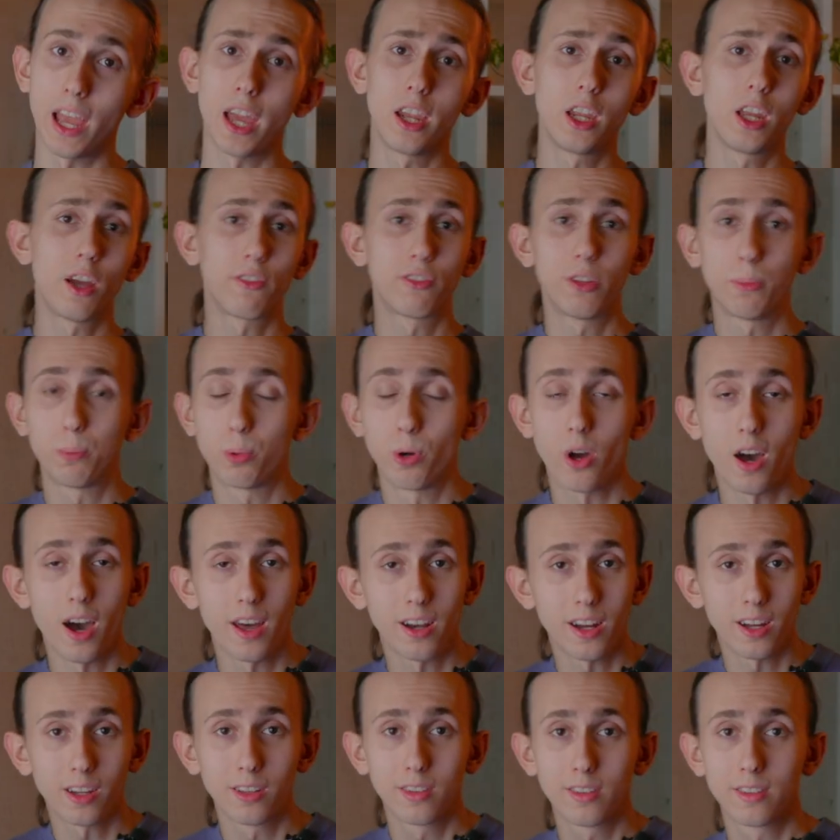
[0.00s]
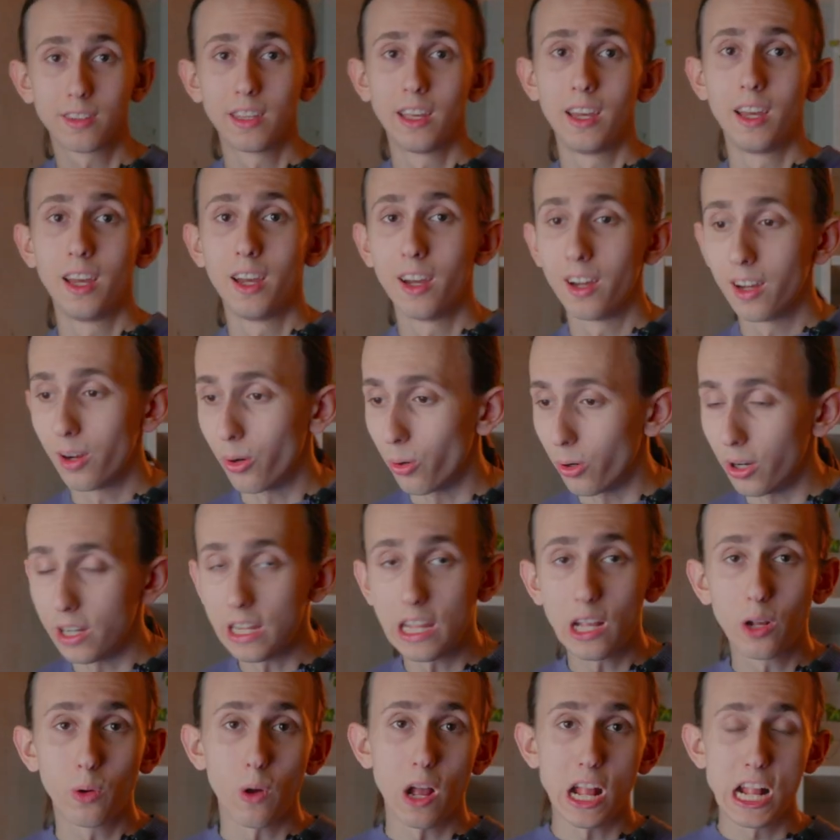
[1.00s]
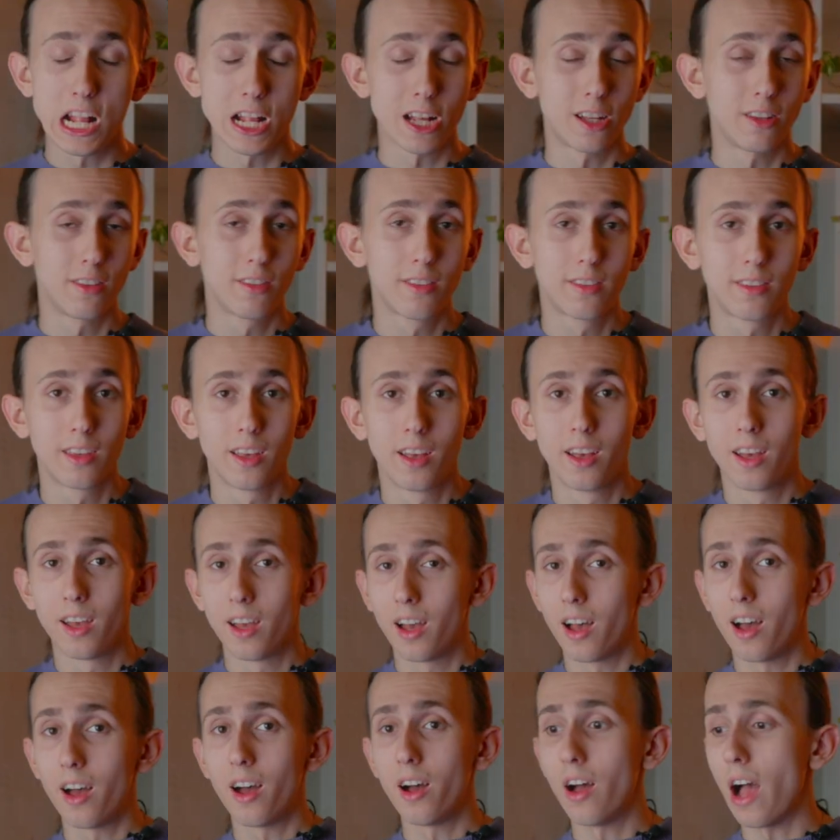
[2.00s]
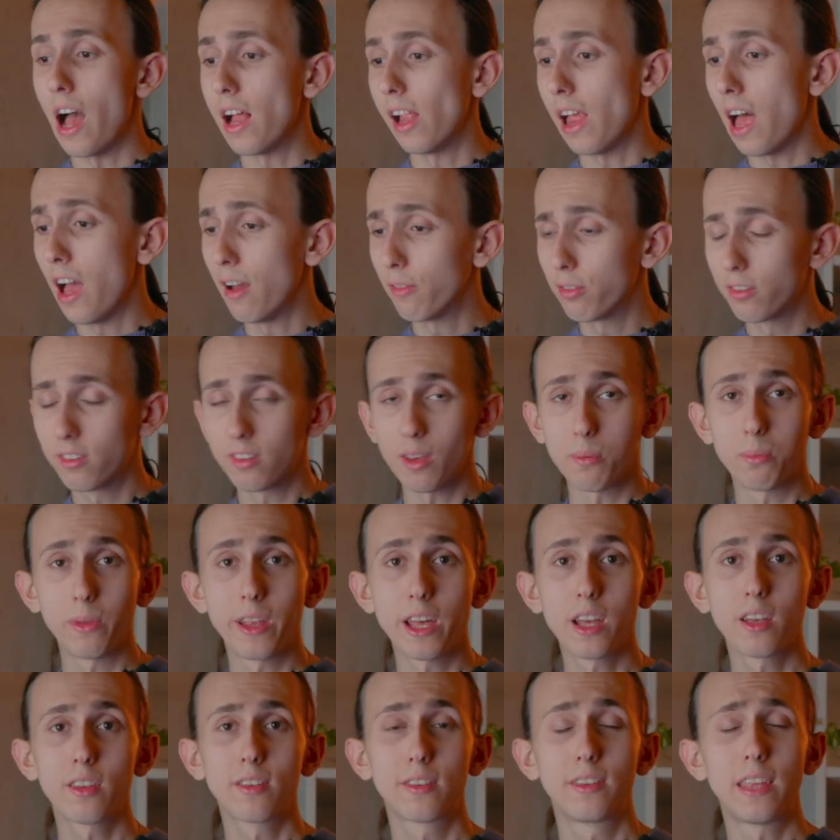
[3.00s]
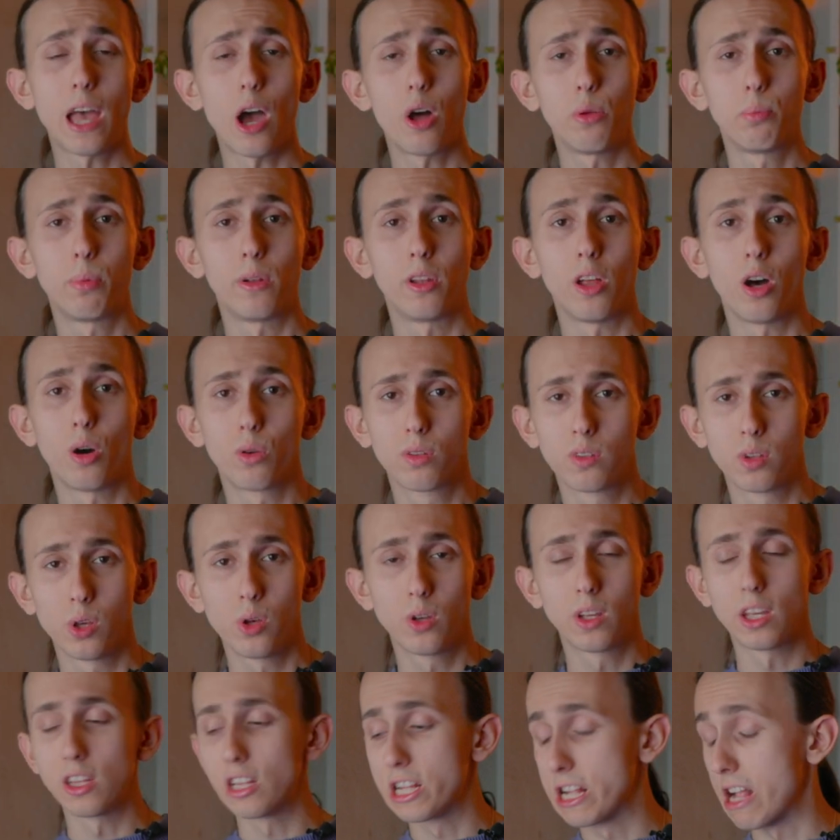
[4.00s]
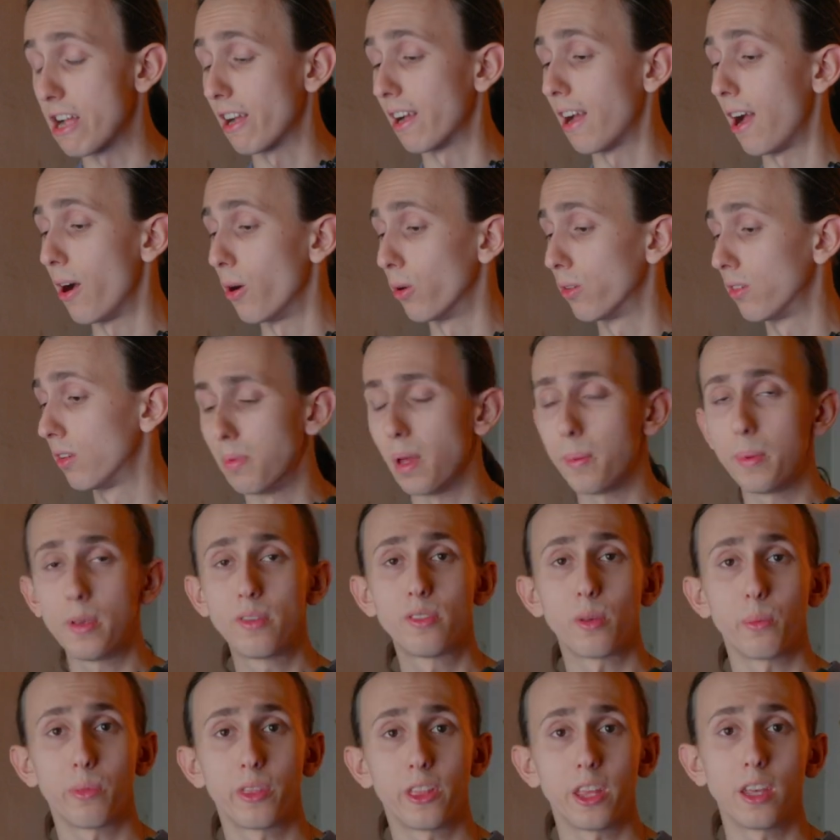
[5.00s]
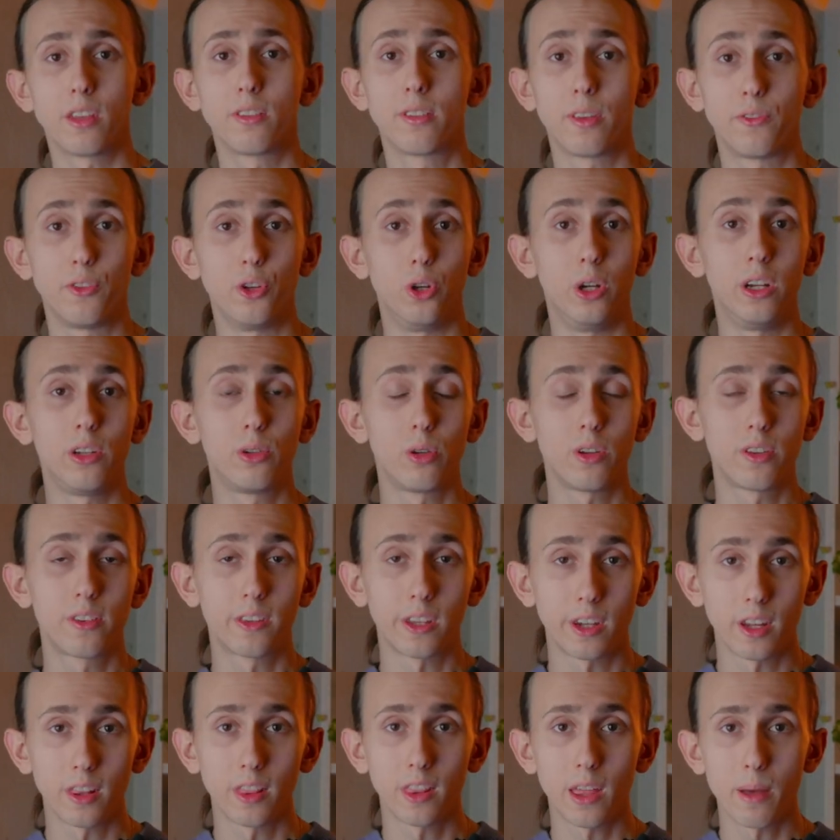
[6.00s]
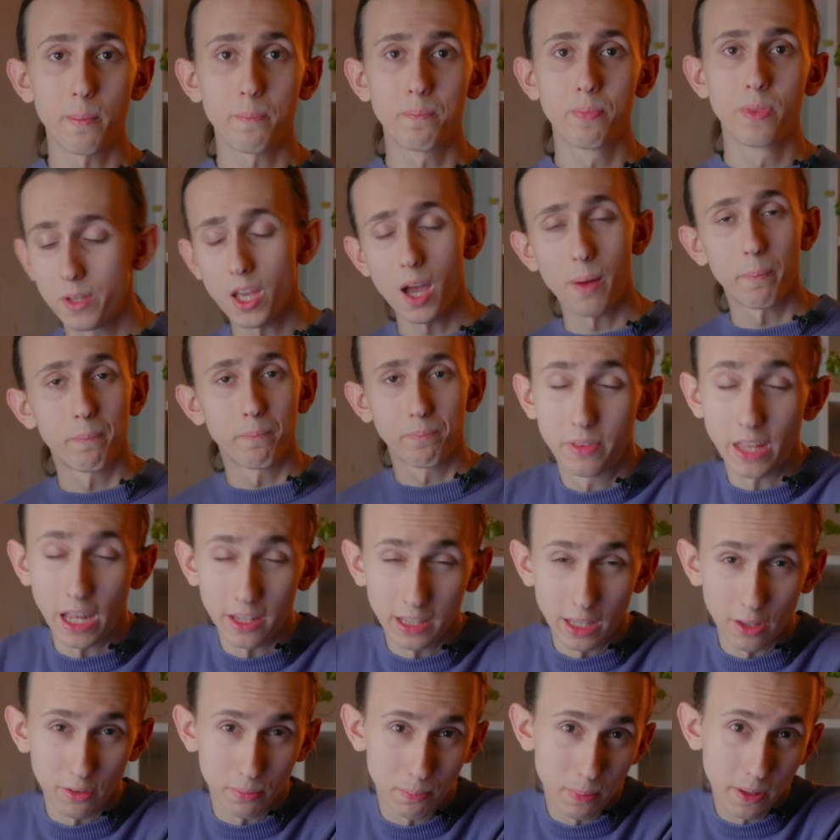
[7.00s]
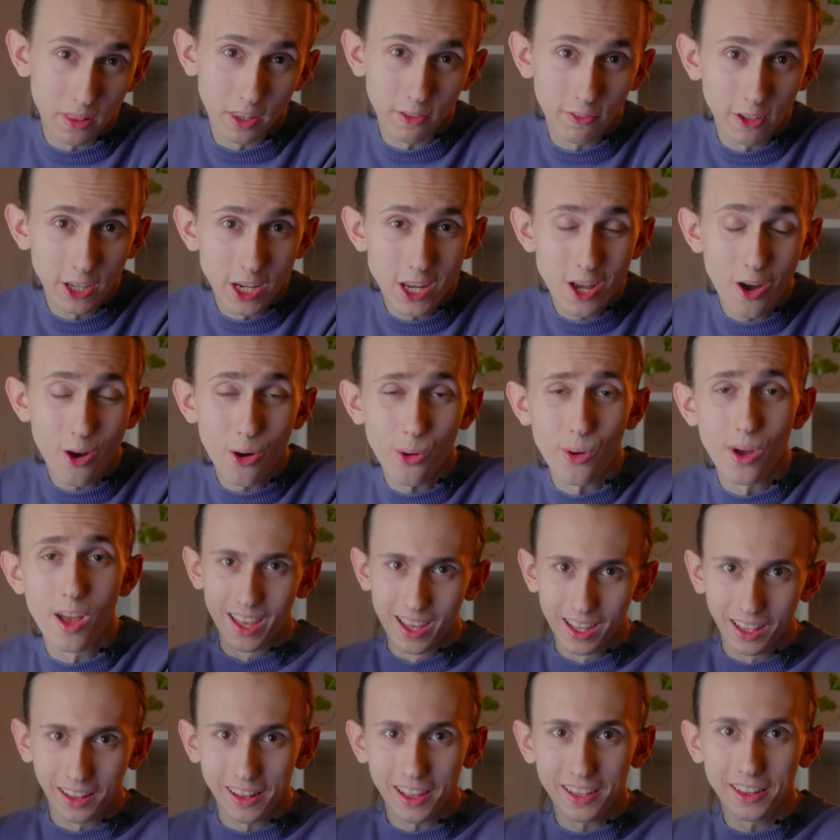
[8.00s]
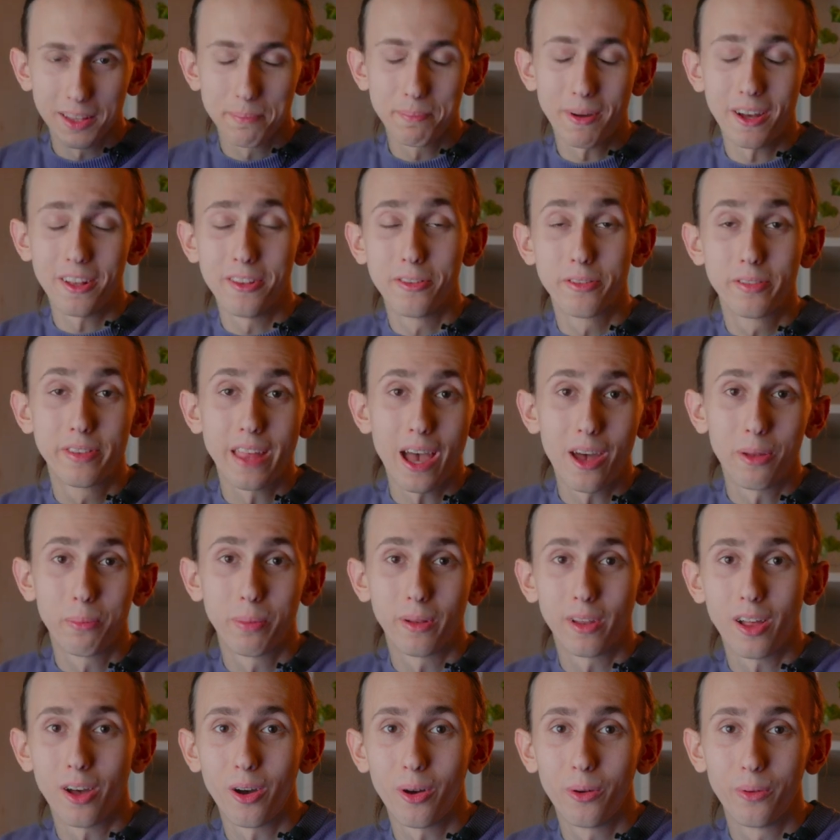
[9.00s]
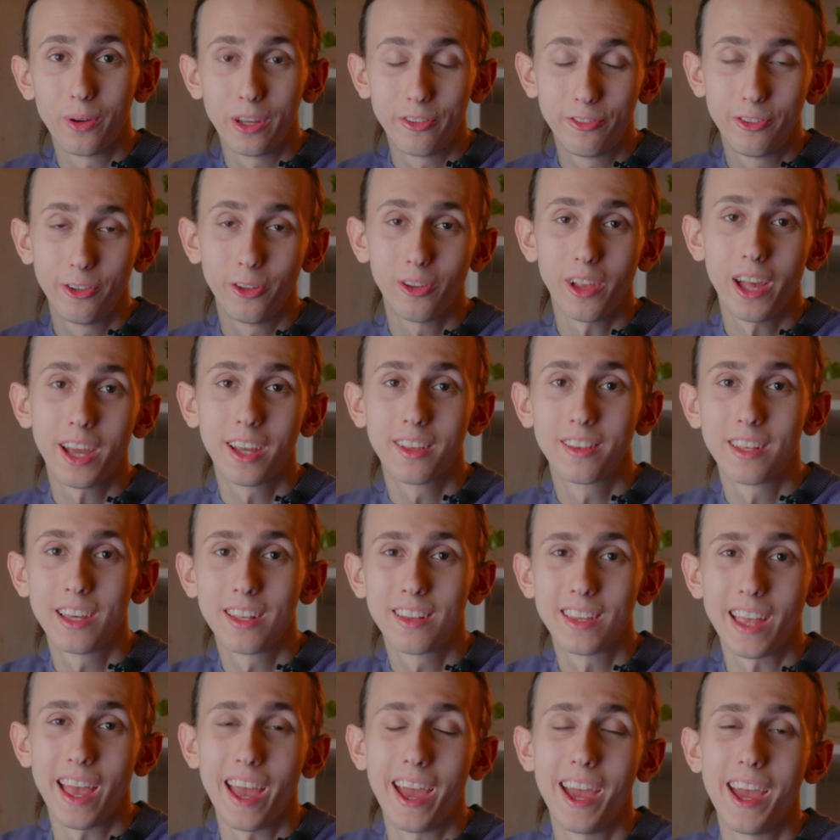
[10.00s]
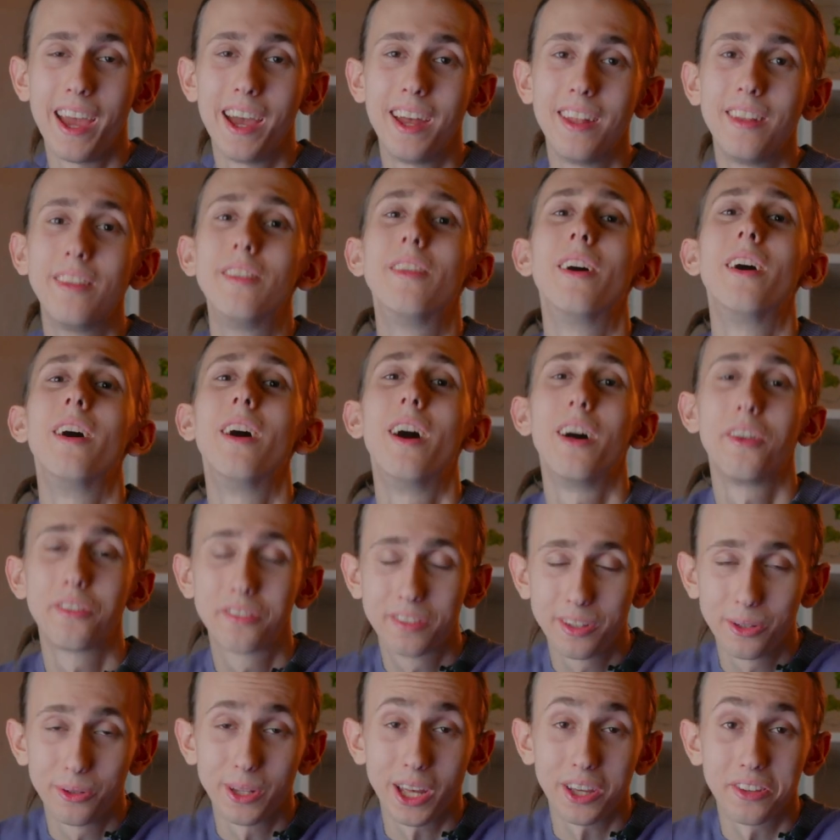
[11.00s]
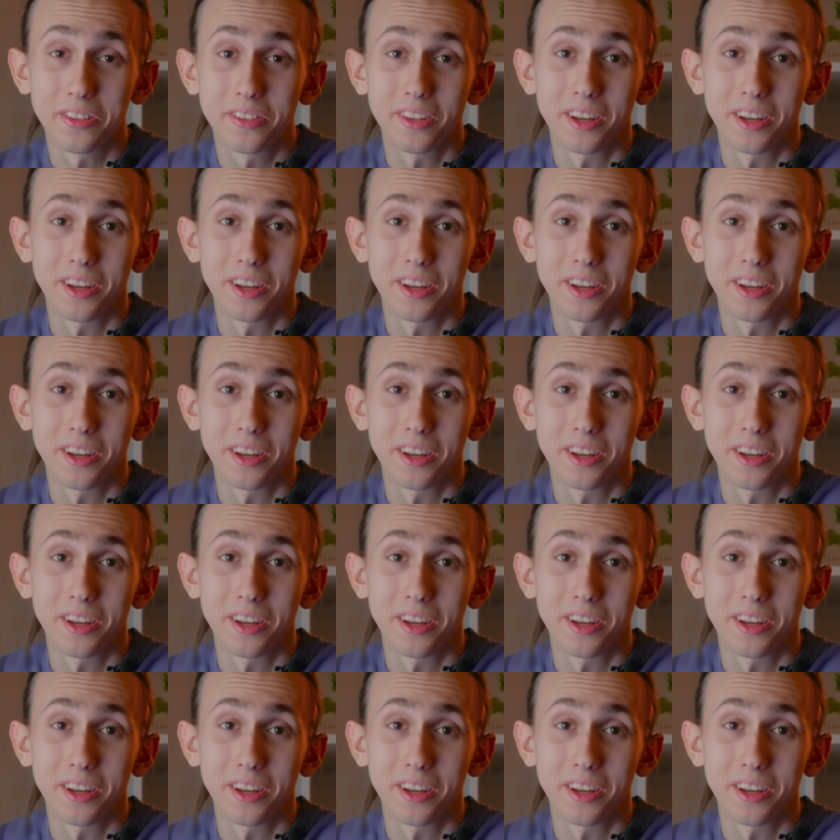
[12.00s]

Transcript: any of the products or any questions. I'll have some links down below so you can check out maybe some things if you're interested in them. Yeah, that has been the video. Click the buttons down below if you liked it, and I'll see you next